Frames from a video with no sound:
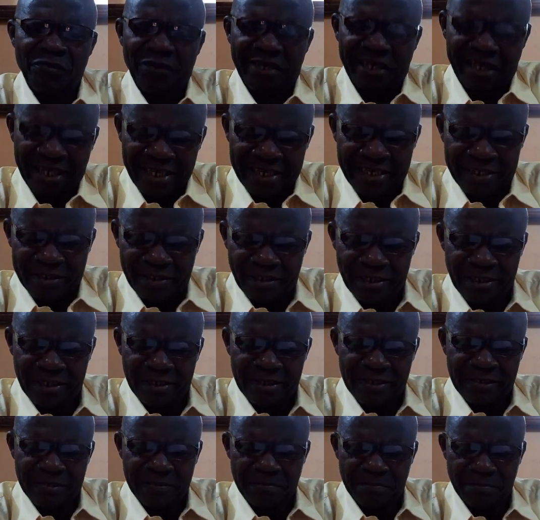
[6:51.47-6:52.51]

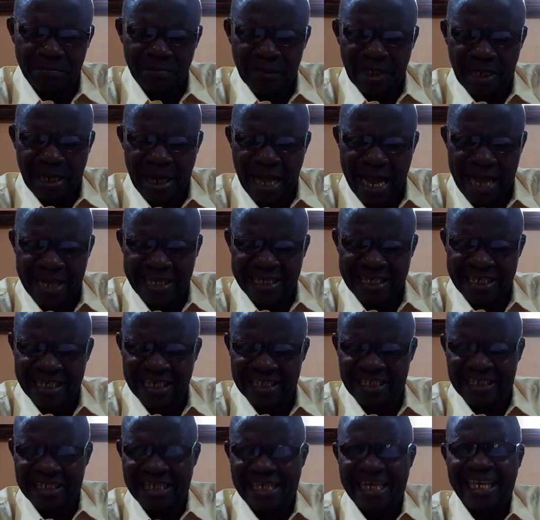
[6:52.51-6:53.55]
Whereas, I
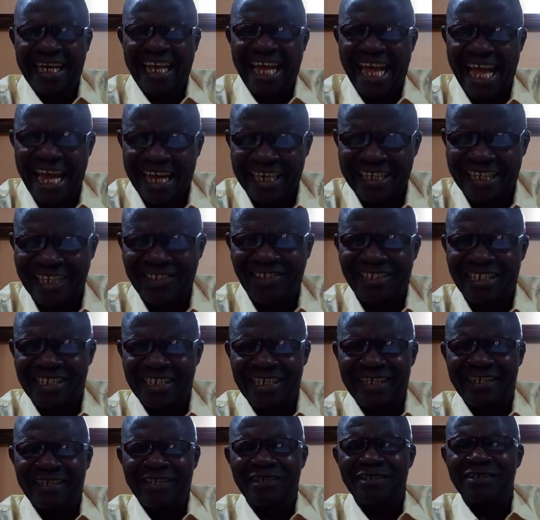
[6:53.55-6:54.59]
eat an egg
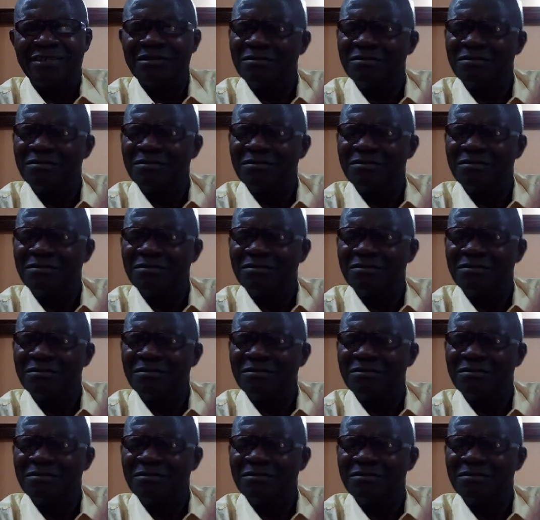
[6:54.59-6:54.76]
yesterday.